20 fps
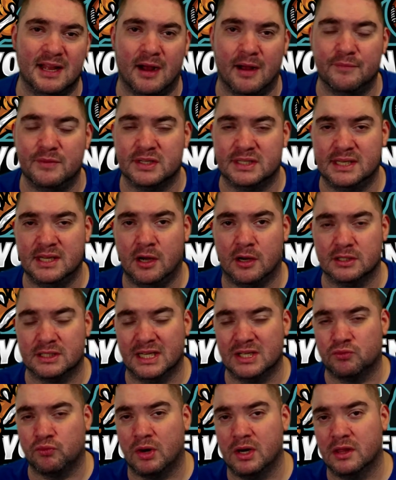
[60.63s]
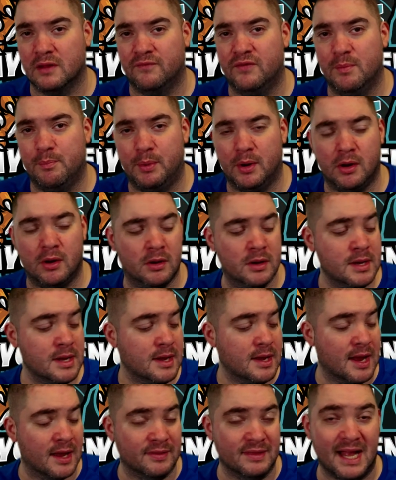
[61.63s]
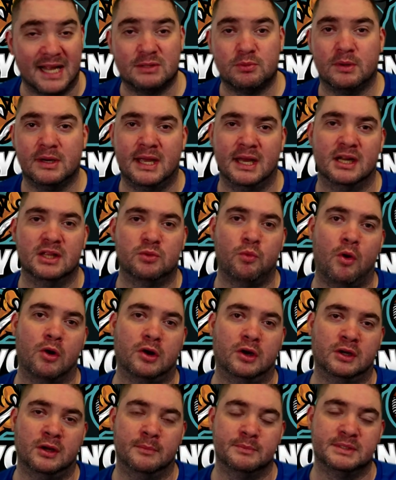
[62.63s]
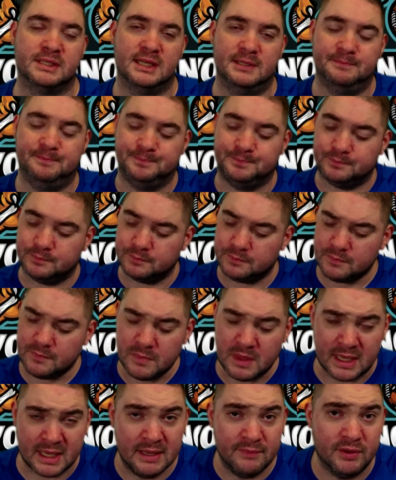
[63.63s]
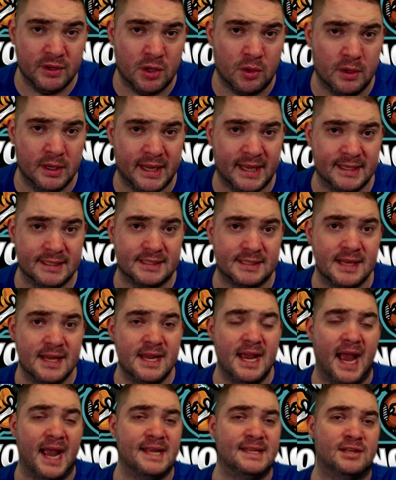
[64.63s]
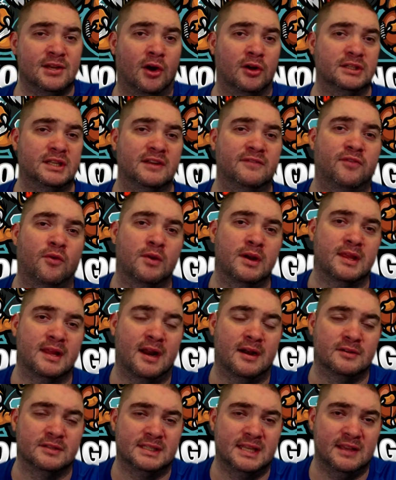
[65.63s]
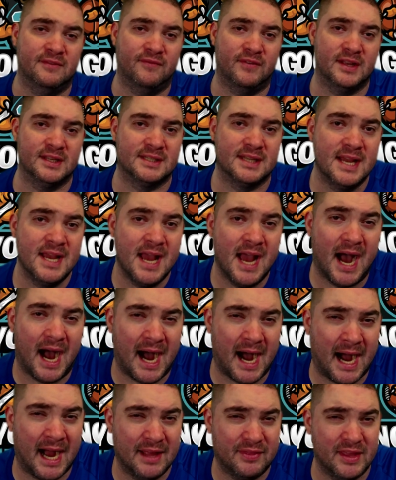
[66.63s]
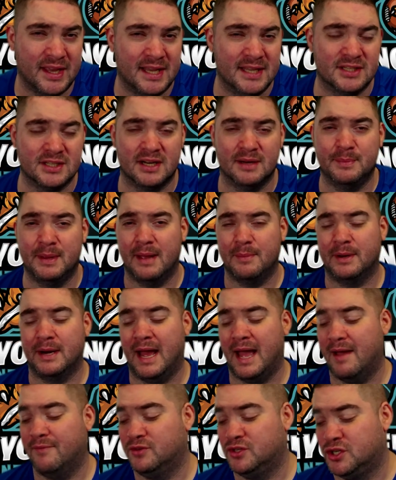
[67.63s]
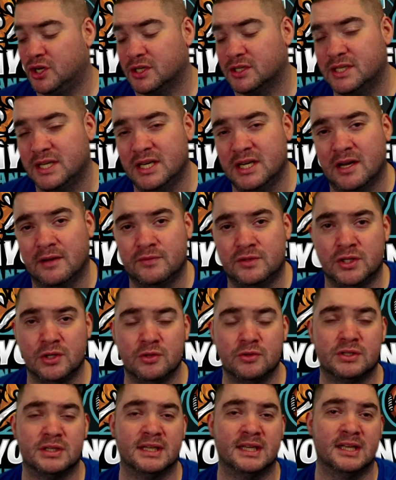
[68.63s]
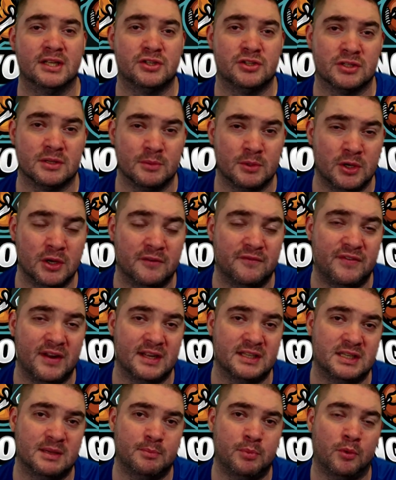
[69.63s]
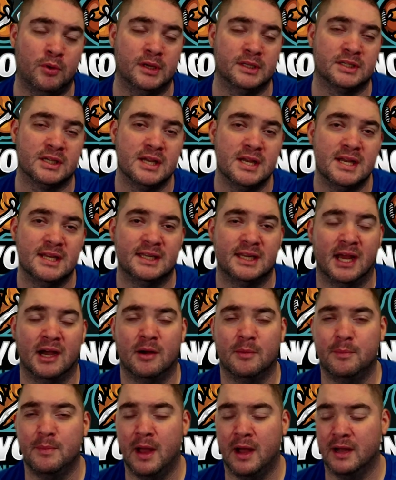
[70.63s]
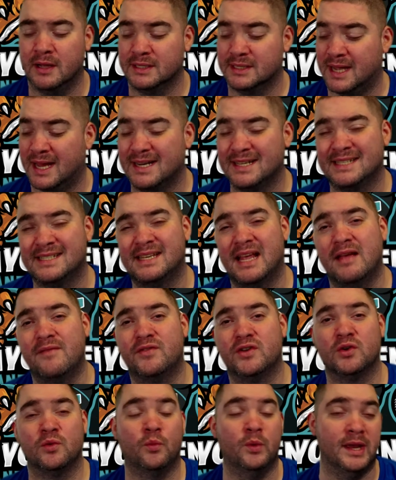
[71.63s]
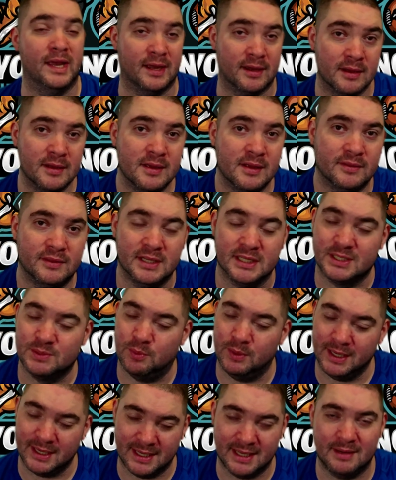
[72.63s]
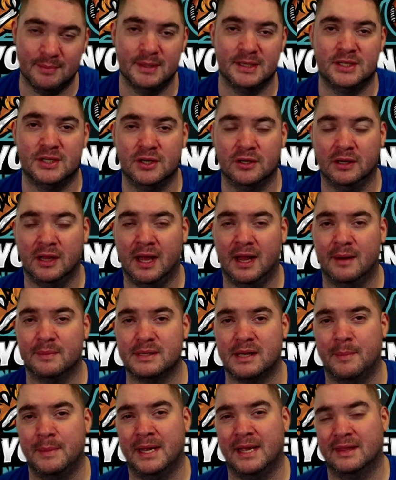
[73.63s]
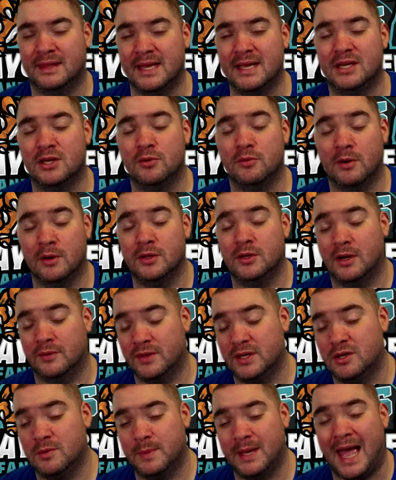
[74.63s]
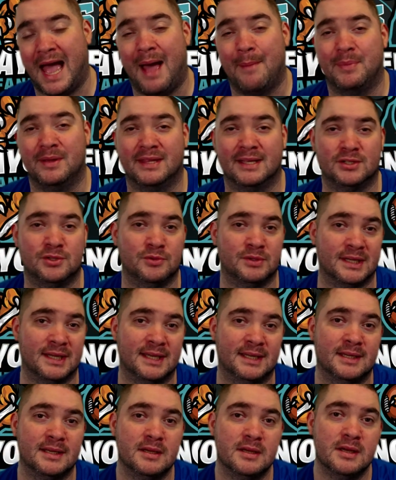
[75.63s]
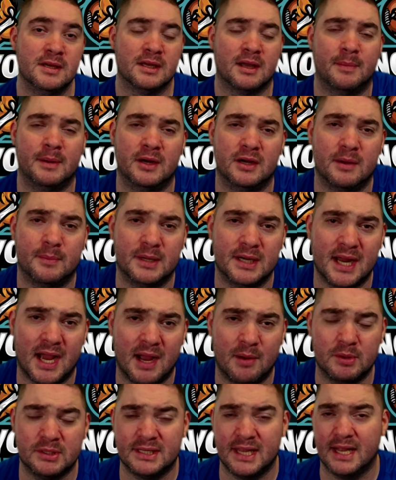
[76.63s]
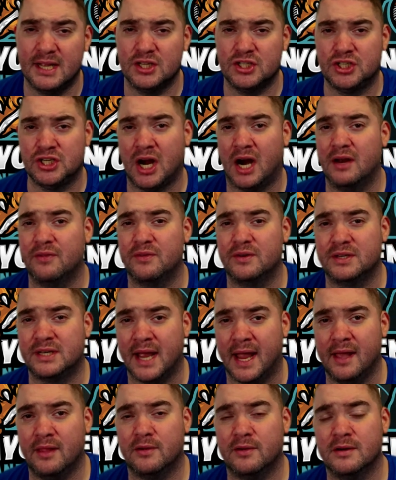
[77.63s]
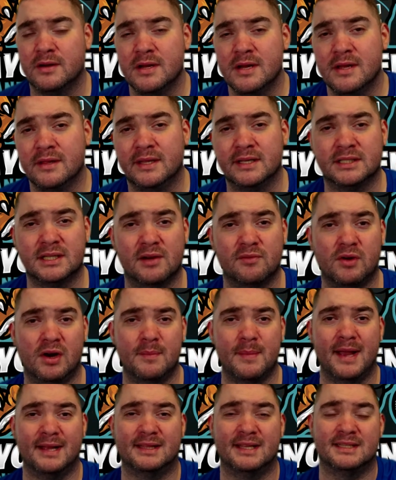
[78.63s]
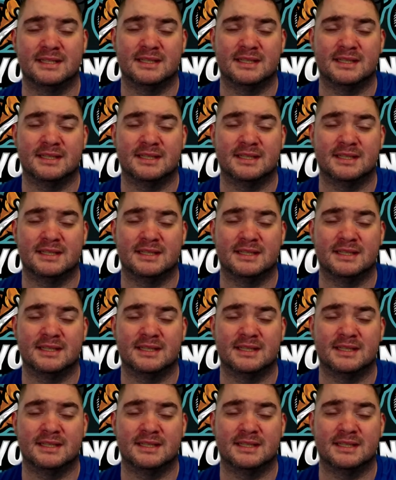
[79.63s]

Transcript: of the Seahawks is running the football, and that's where Kenneth Walker comes in. Even going against a daunting 49ers defense, I think he's going to be able to have just enough juice to get you some good fantasy points to help kind of save your week this week. Get him into your lineups. I think you'll be happy that you did. Coming here at number 9, we're saying Jonathan Taylor. This is a running back